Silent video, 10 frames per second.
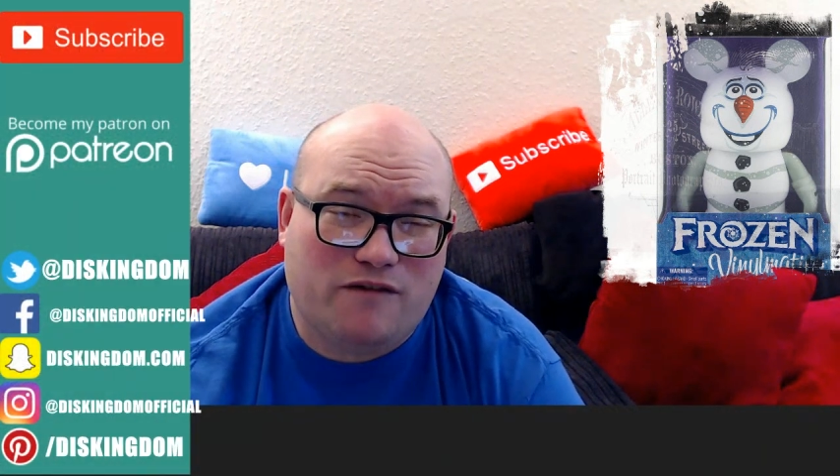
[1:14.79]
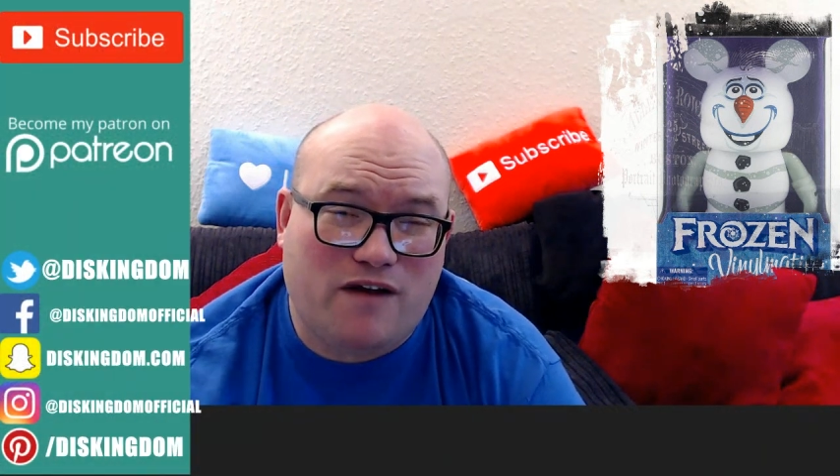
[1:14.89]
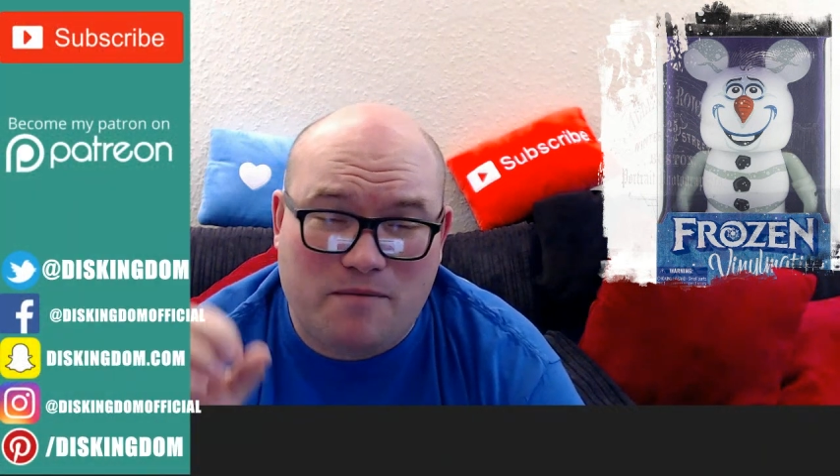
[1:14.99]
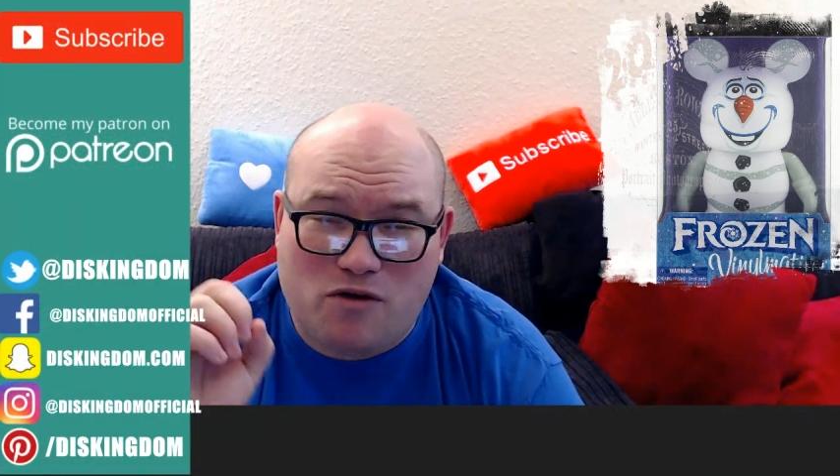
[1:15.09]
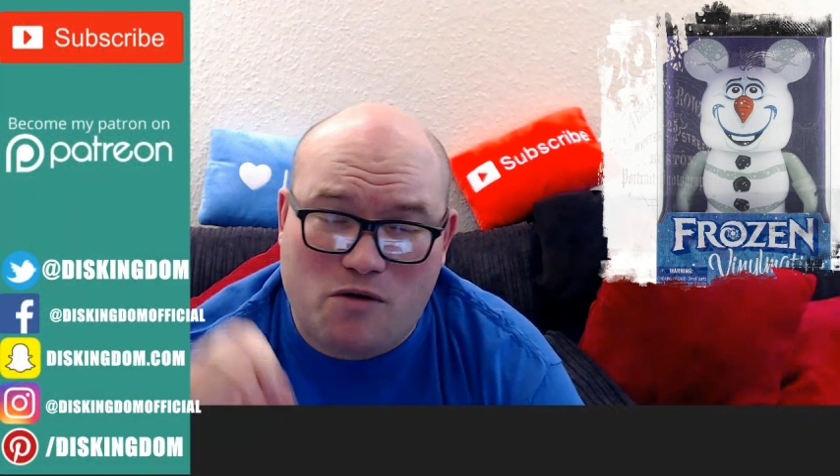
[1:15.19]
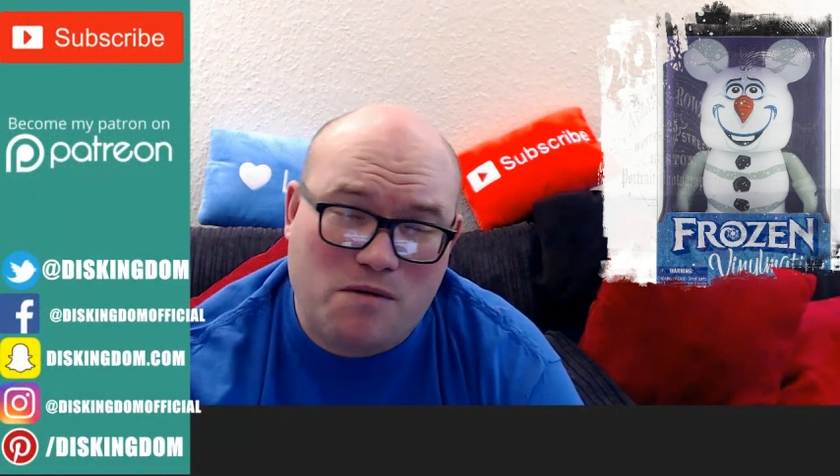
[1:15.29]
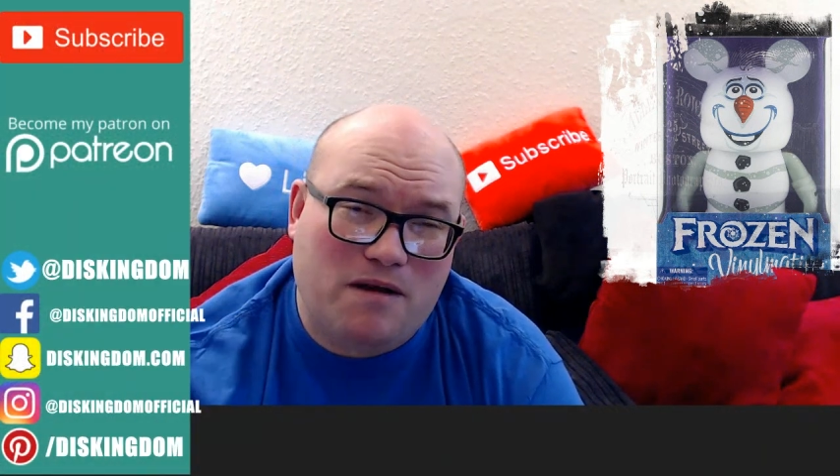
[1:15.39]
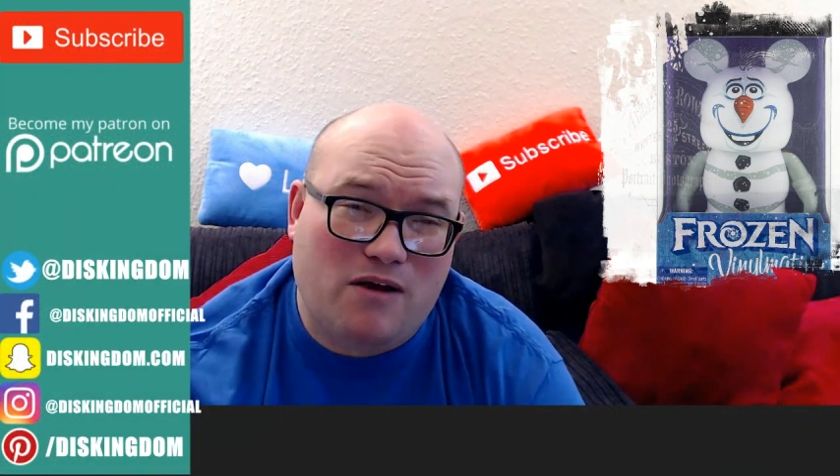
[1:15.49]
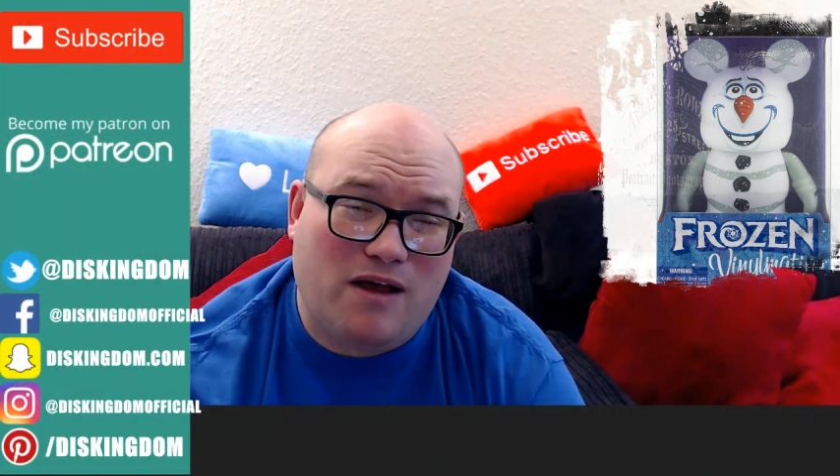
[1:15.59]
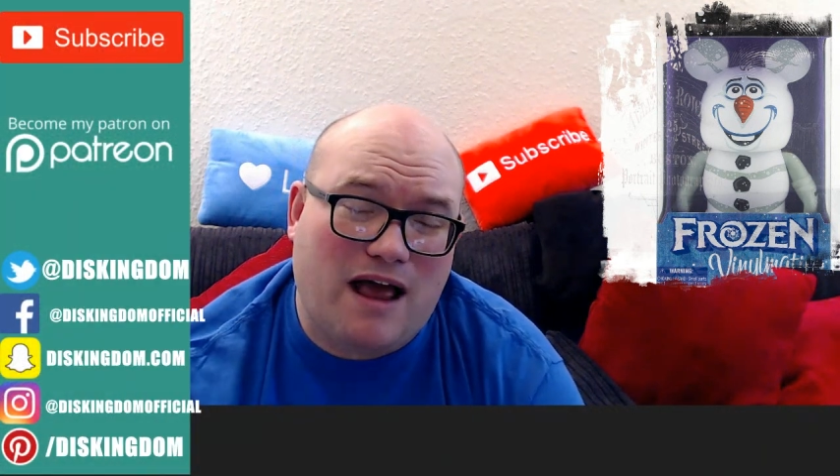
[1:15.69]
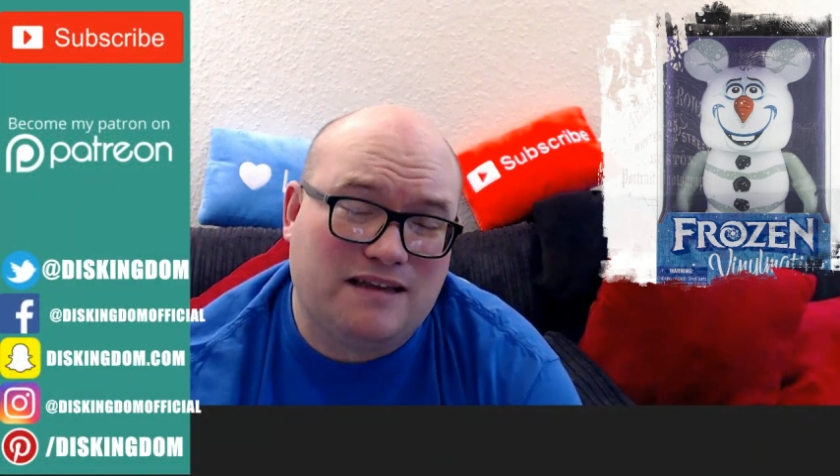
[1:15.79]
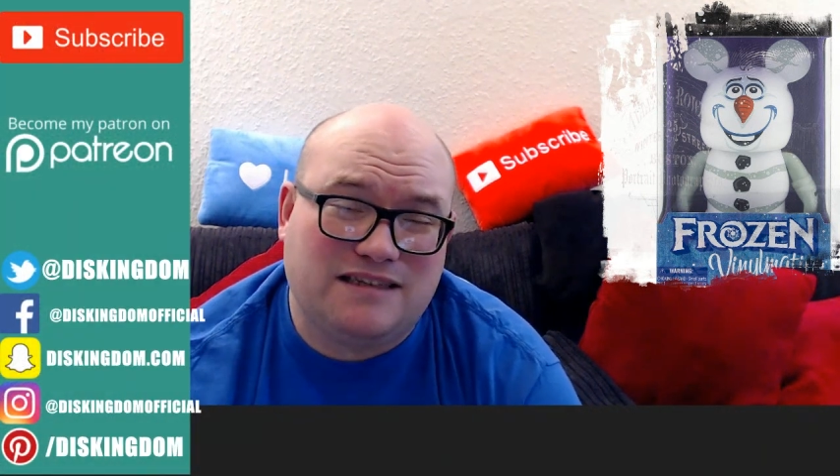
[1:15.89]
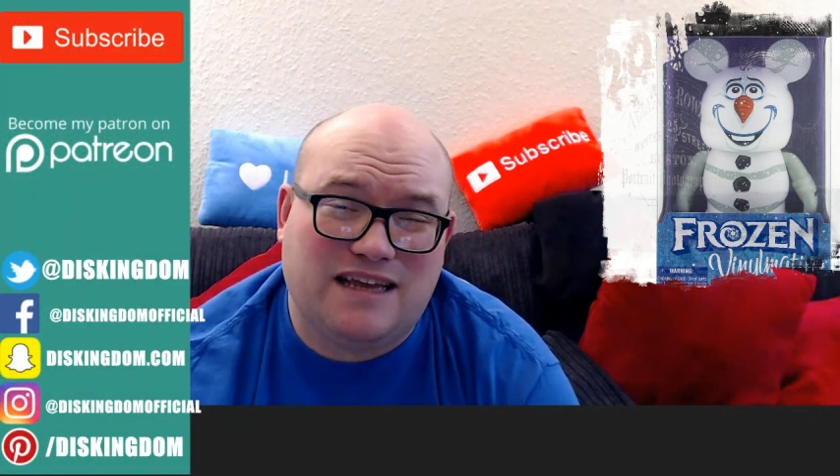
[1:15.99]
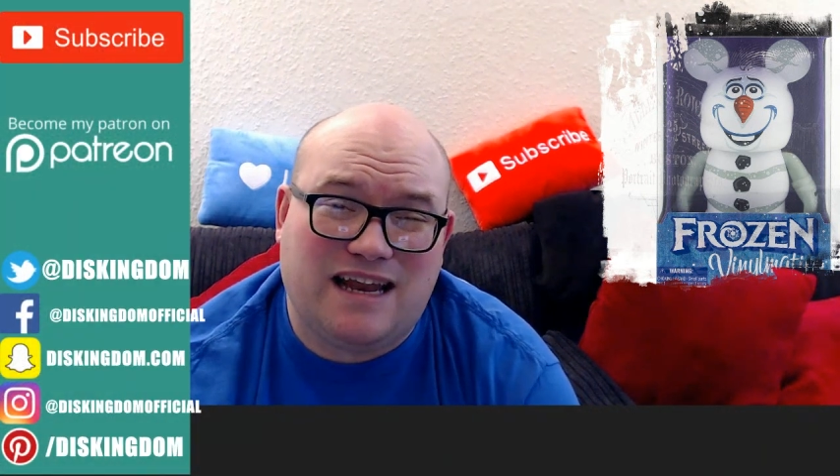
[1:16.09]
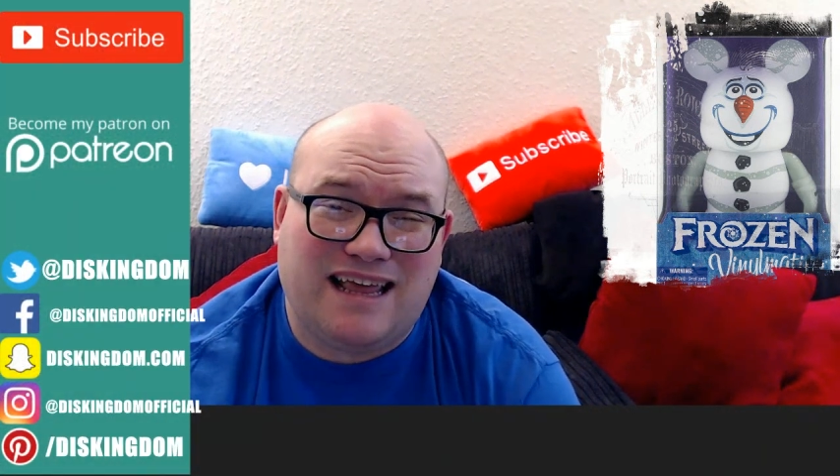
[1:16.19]
Um, comment below, as I
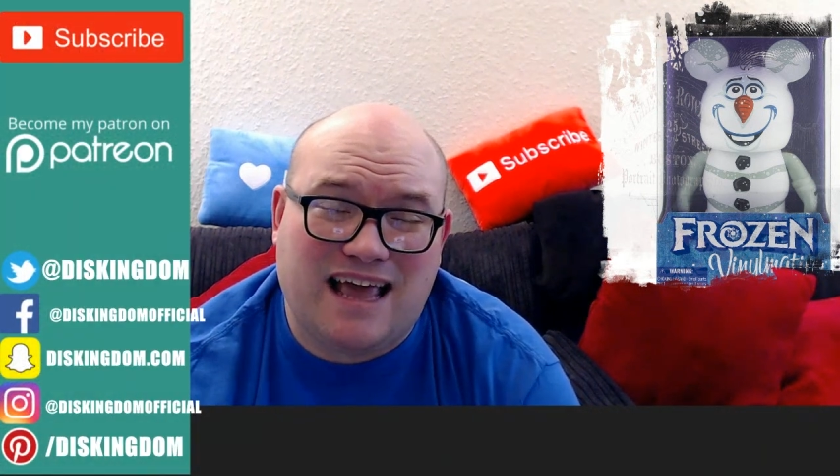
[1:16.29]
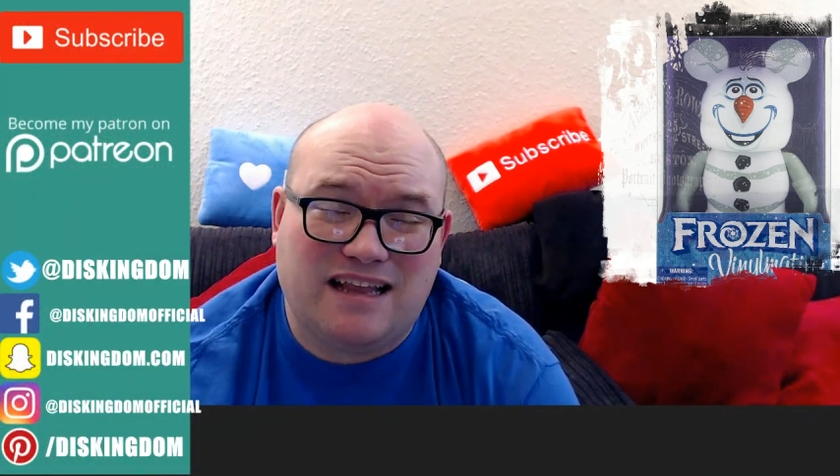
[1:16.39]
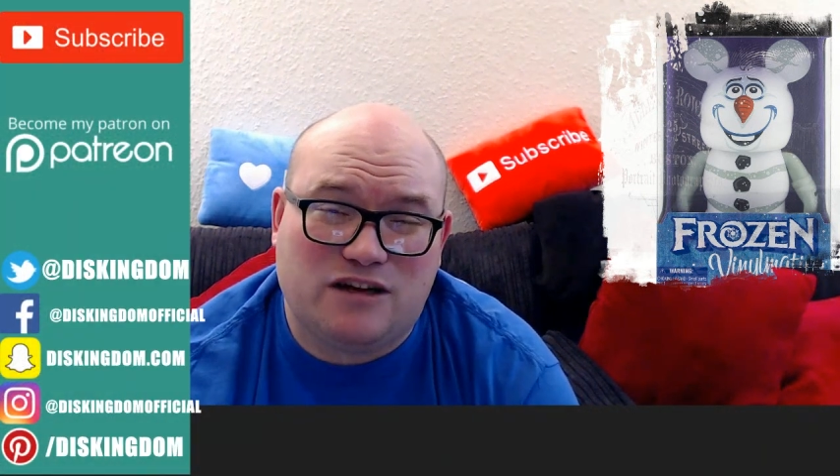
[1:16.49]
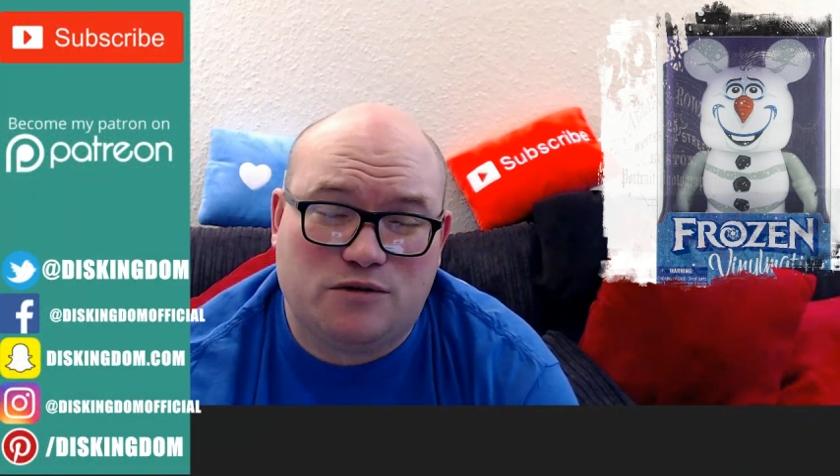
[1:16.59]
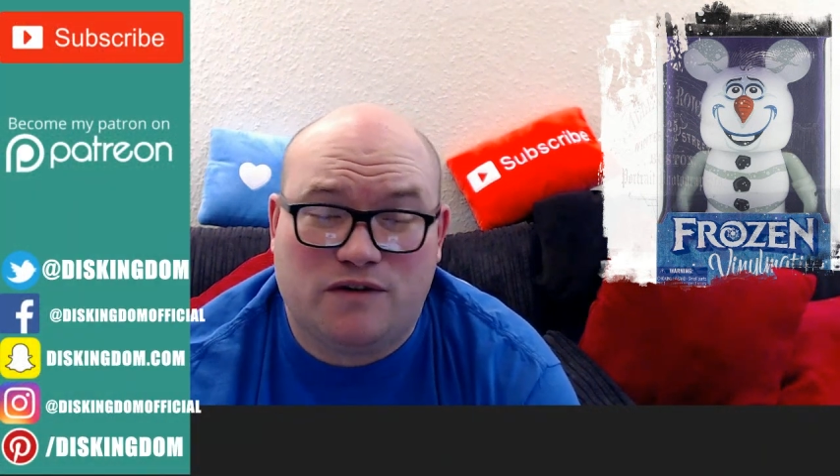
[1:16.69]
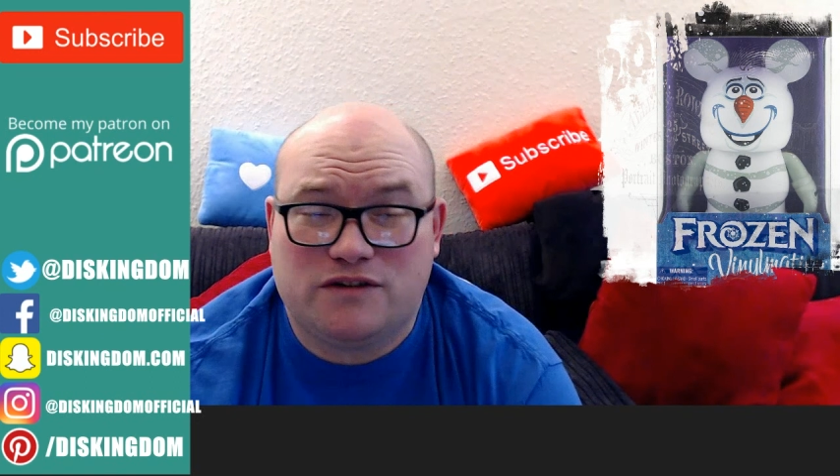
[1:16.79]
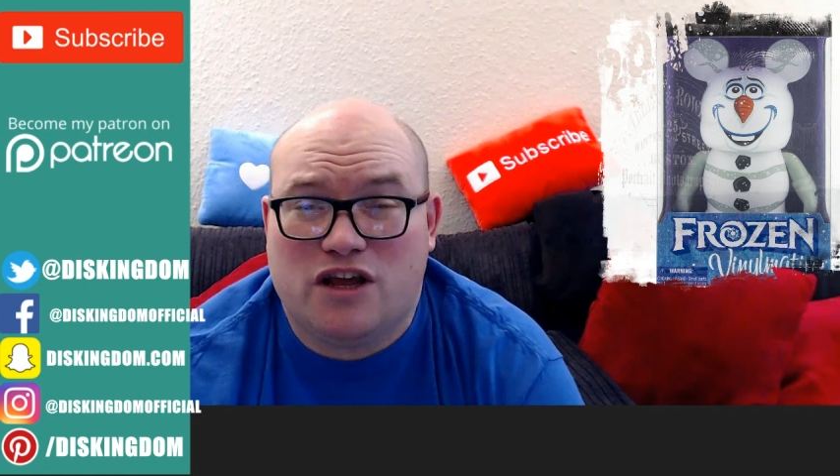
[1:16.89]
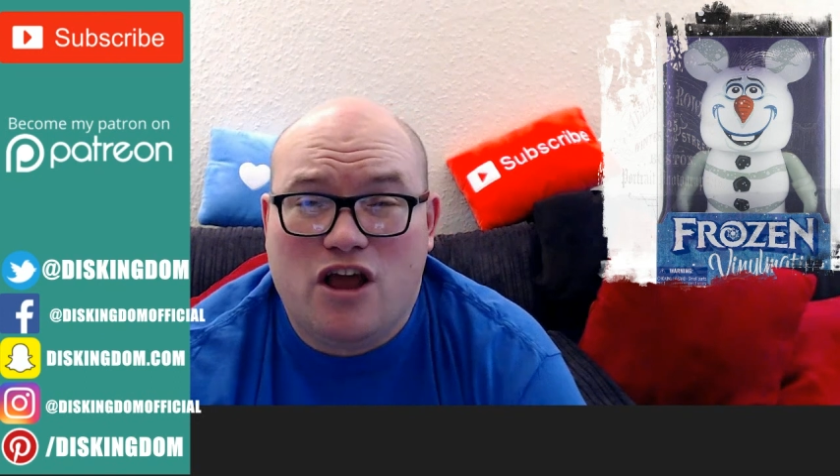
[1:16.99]
said, and get in touch with us.